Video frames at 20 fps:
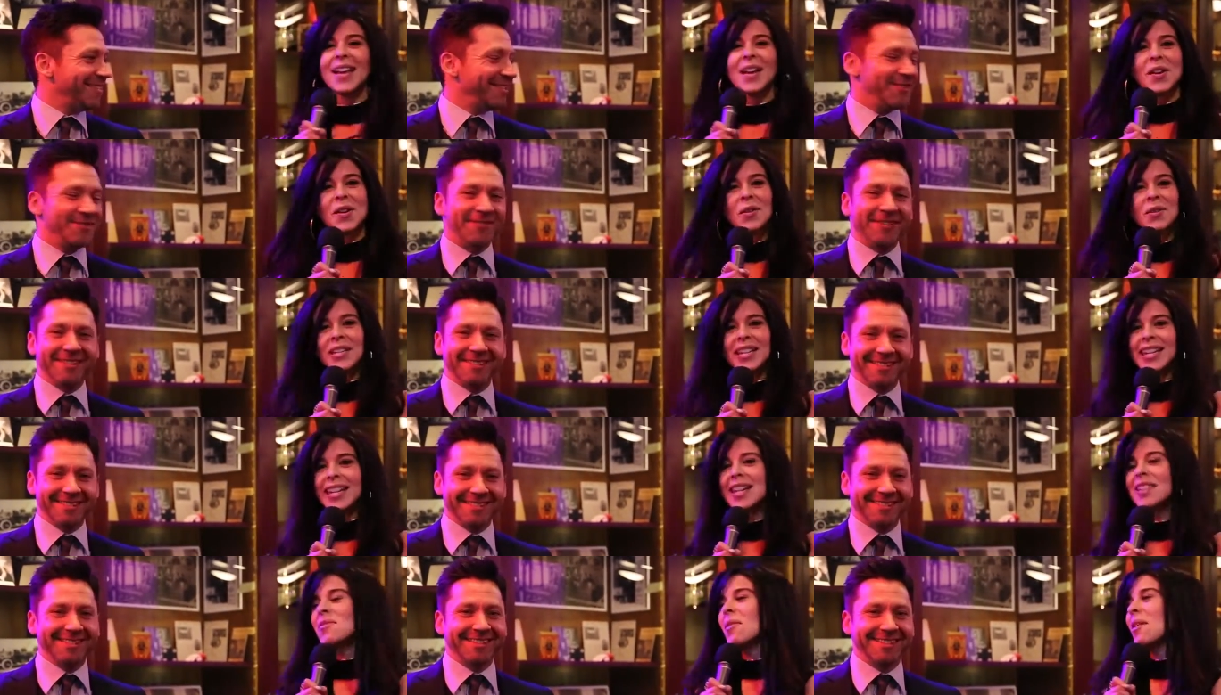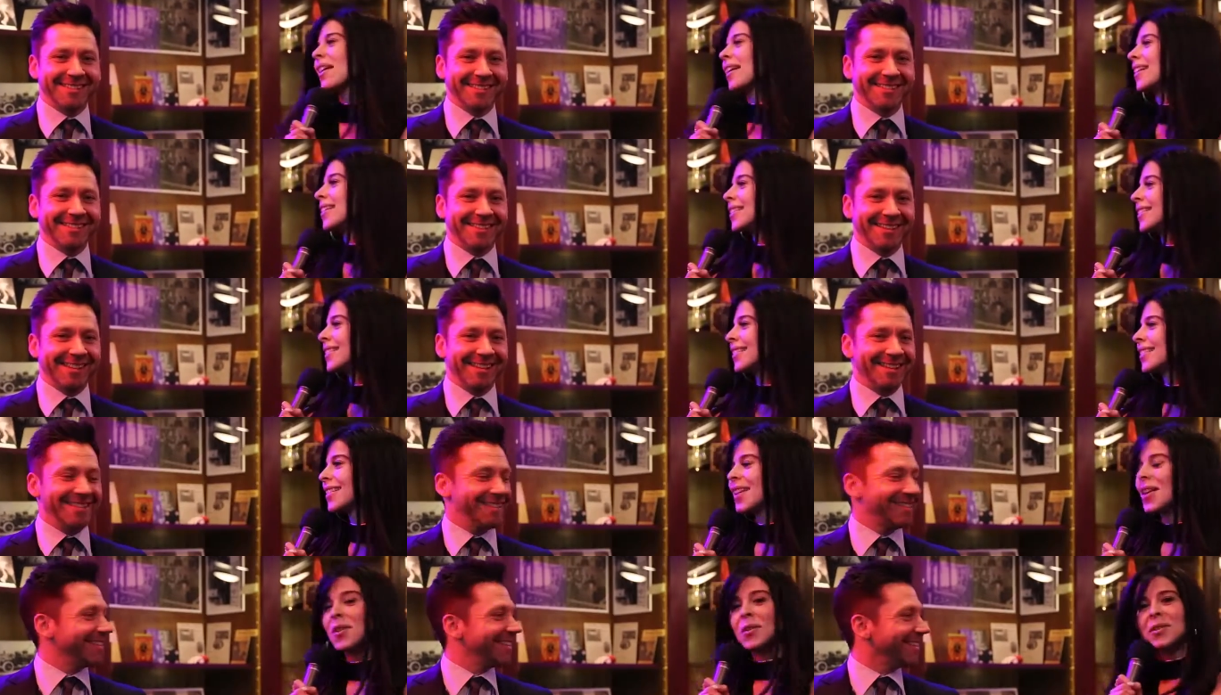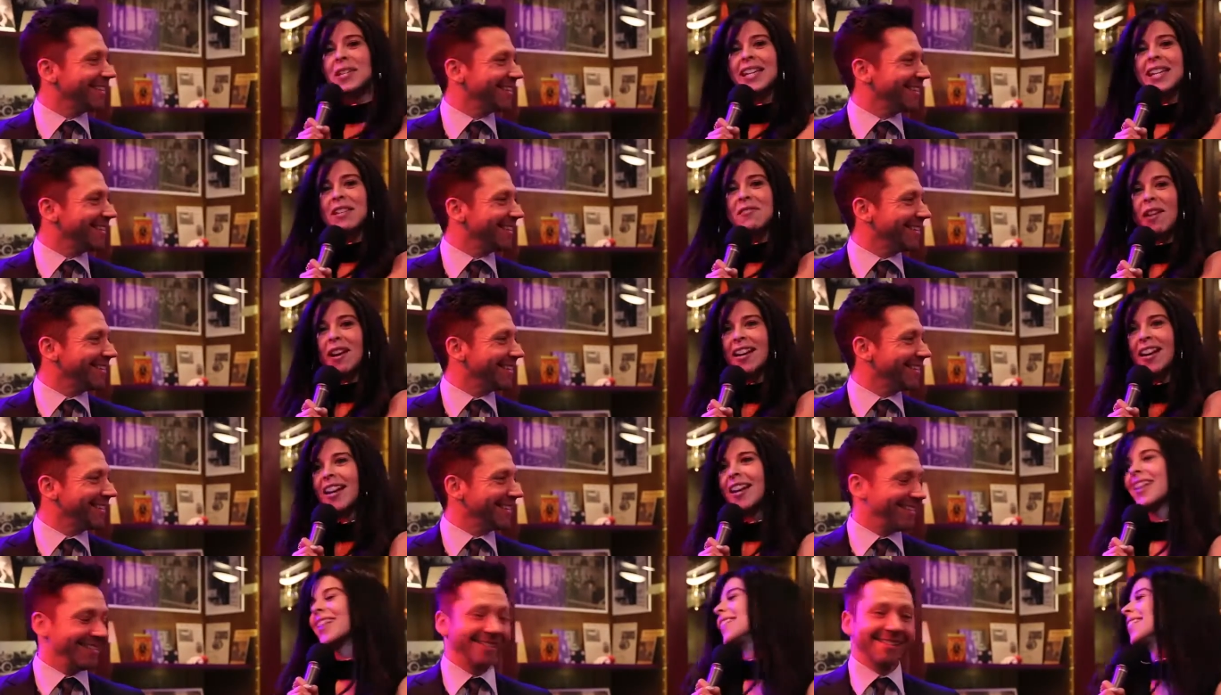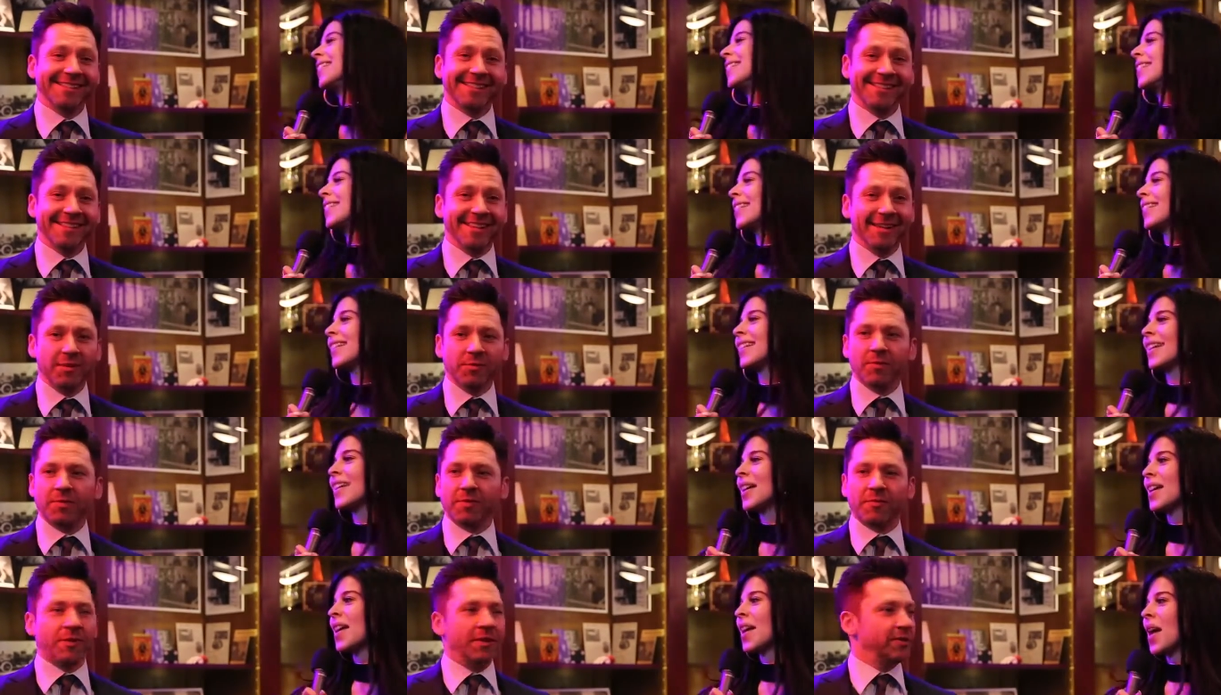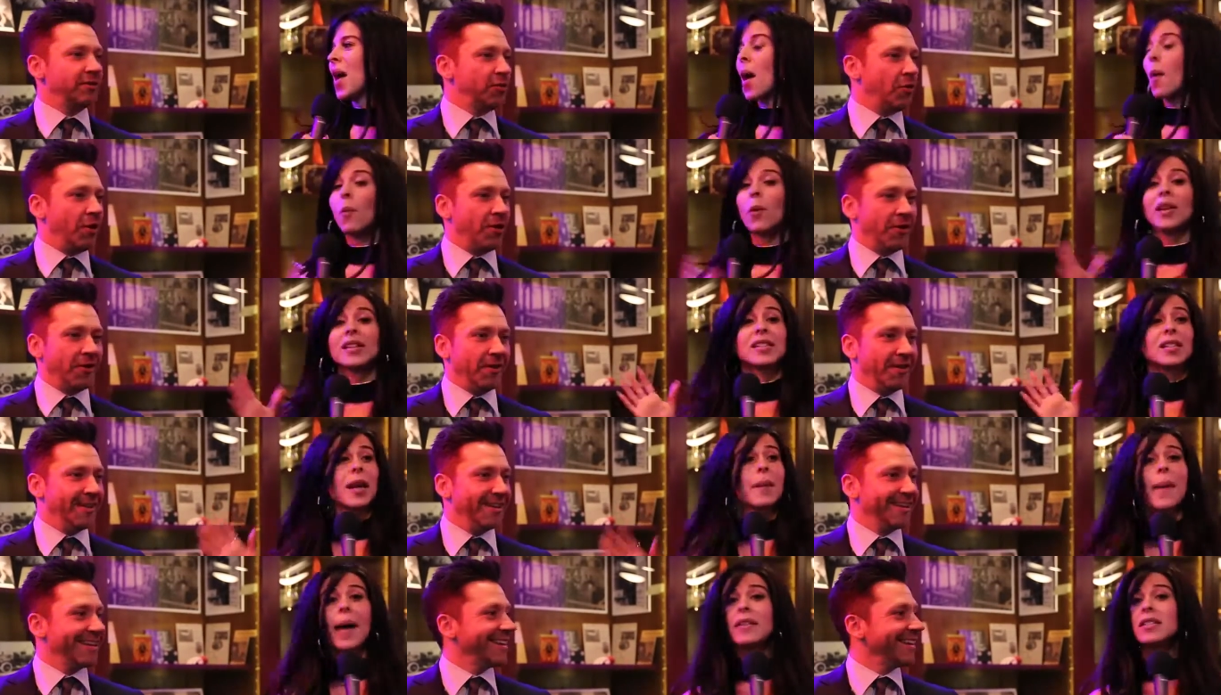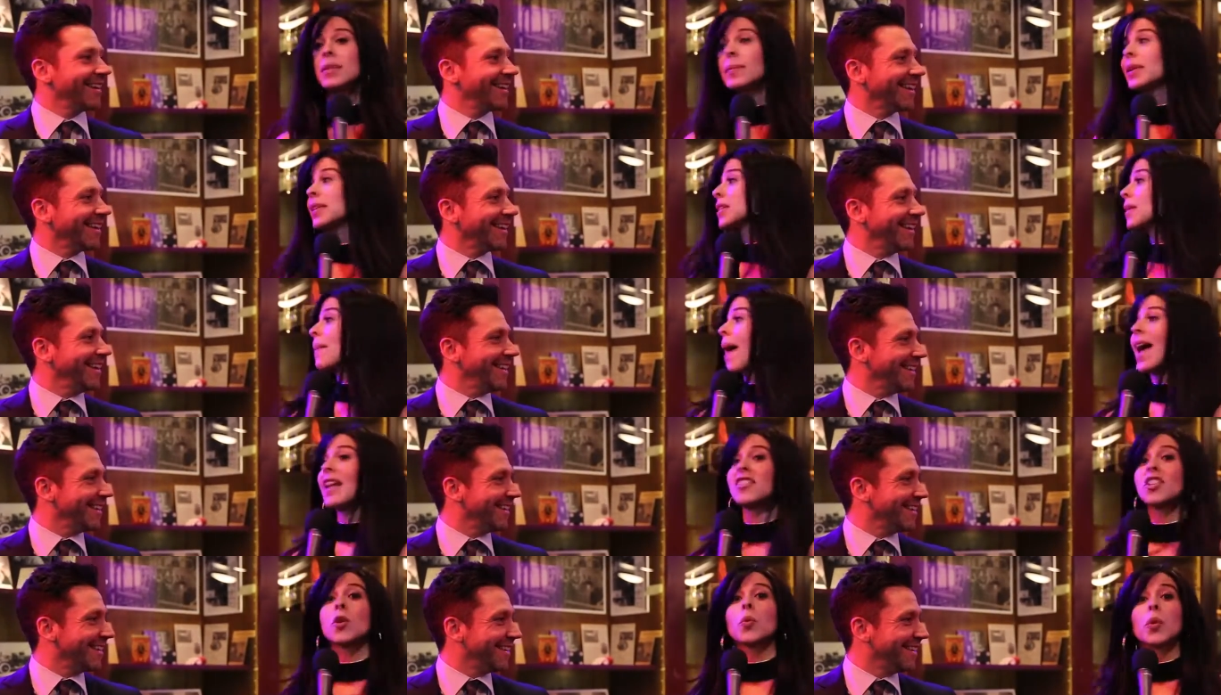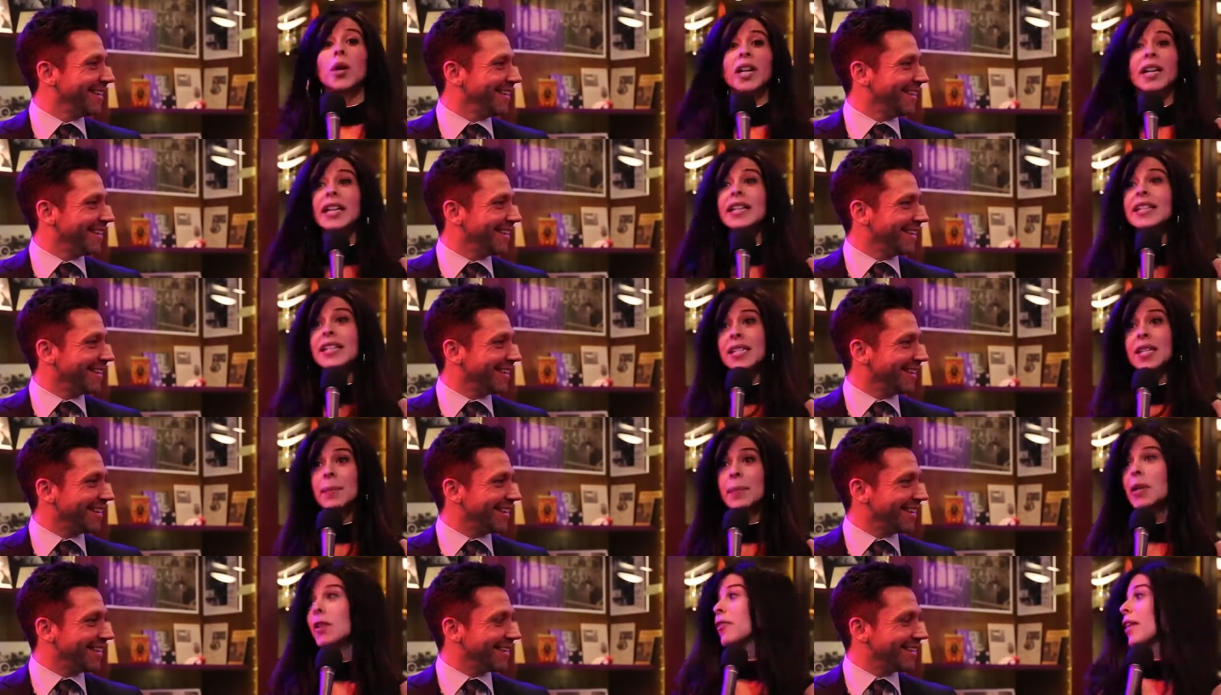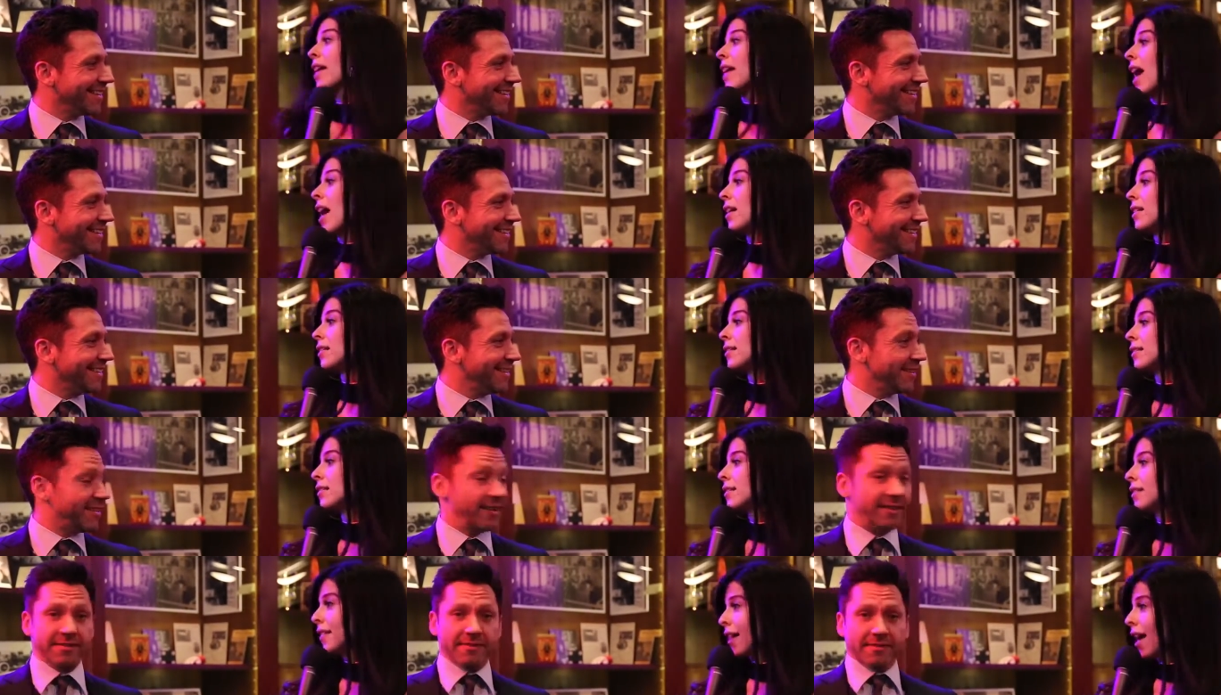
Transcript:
Speaker 1: really Houdini fun. and Doyle. Thanks. Houdini, right here. Well, it's about to be some magic. We're going to disappear right now. Okay.